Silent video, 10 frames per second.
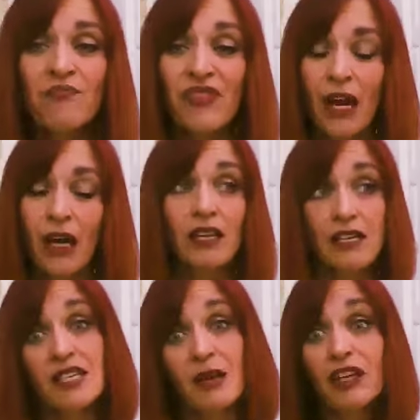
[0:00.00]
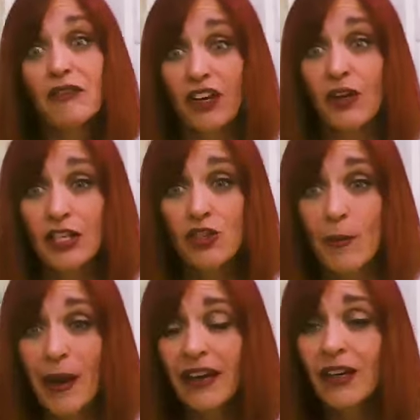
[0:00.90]
unless something very
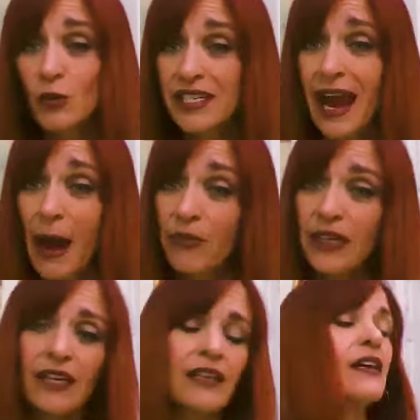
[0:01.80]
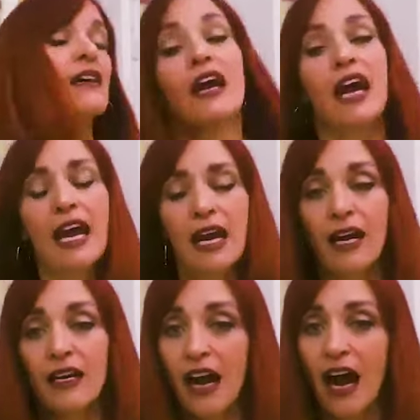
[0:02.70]
traumatic was happening.
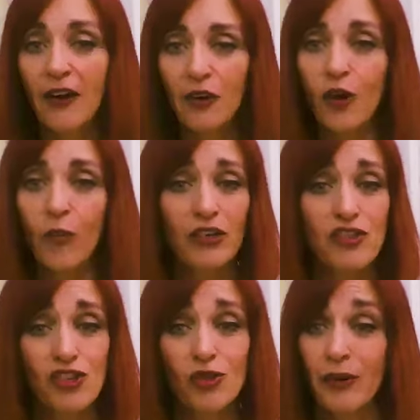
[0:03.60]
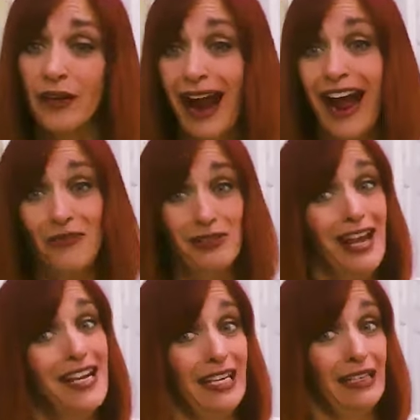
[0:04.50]
And I don't know about you, but I don't
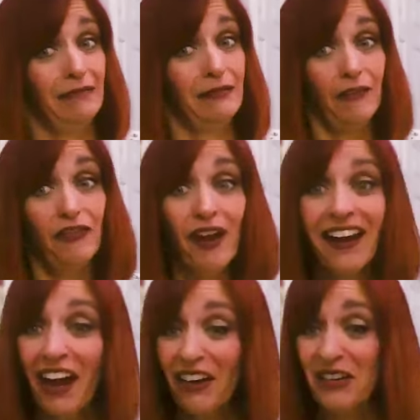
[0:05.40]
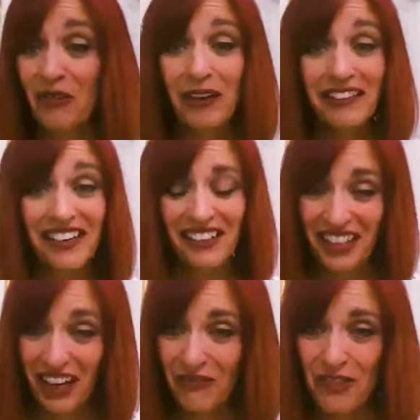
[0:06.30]
like it. I found it really
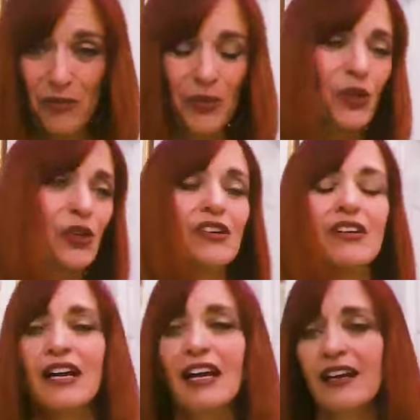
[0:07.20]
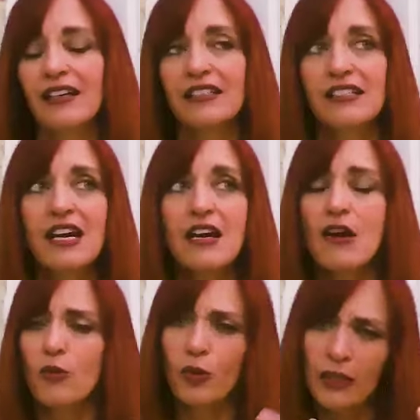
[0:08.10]
uncomfortable and
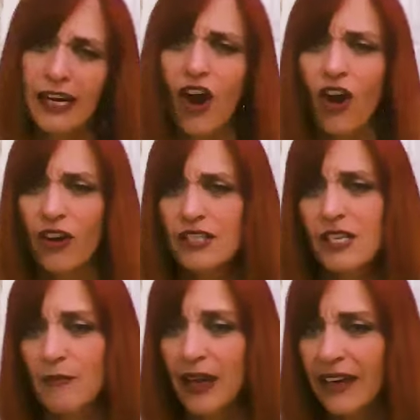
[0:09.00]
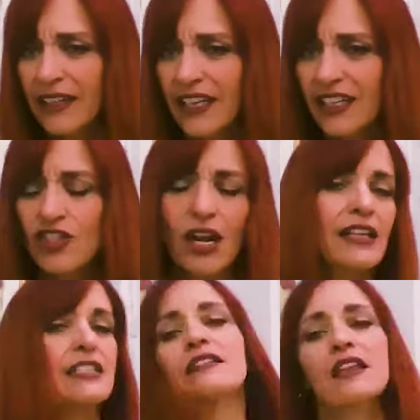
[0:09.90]
really hard to manage. I
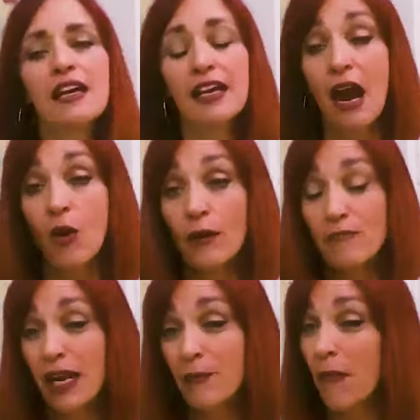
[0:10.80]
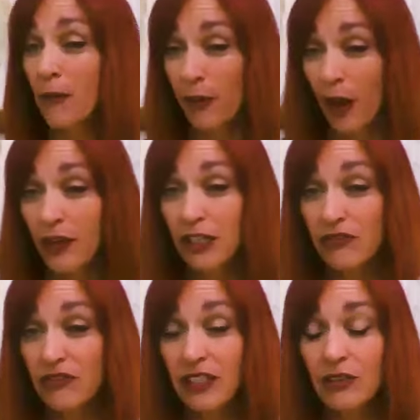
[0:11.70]
didn't like how it made my body
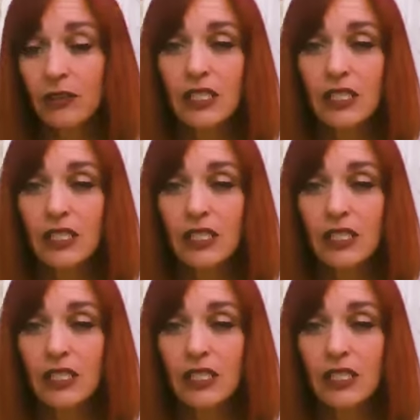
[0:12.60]
feel.